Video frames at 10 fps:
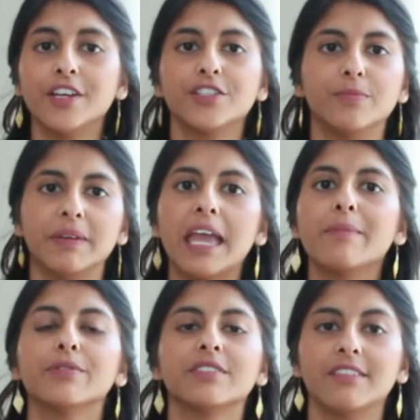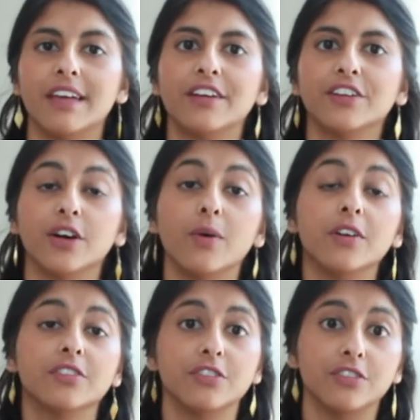to be able to then go
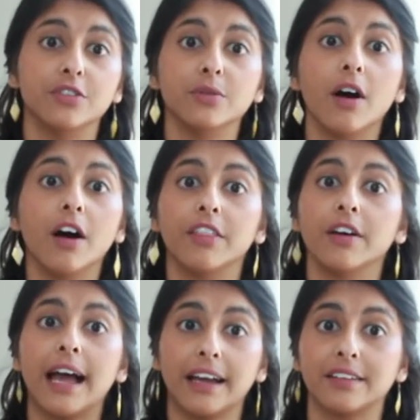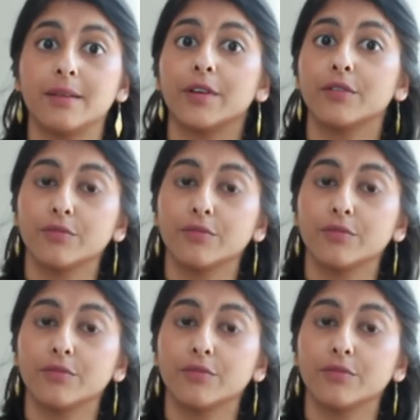on to do other academic